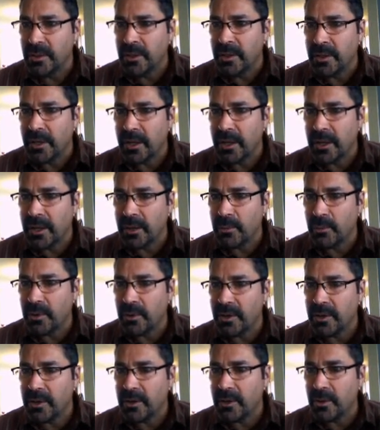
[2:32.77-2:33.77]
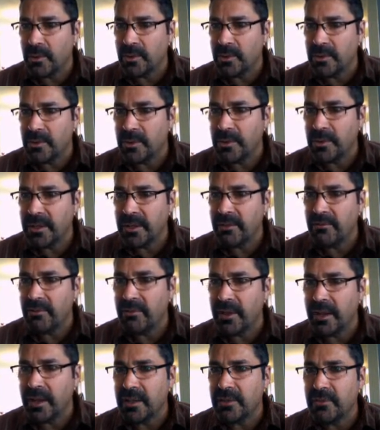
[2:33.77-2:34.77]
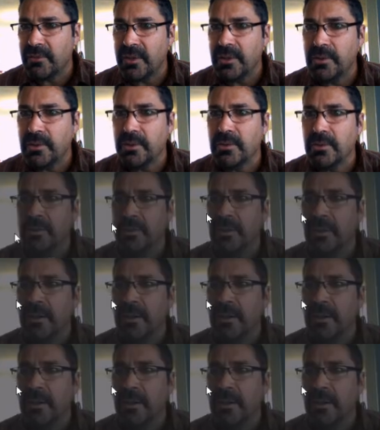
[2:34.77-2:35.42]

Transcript: and we're going to go to the advanced features,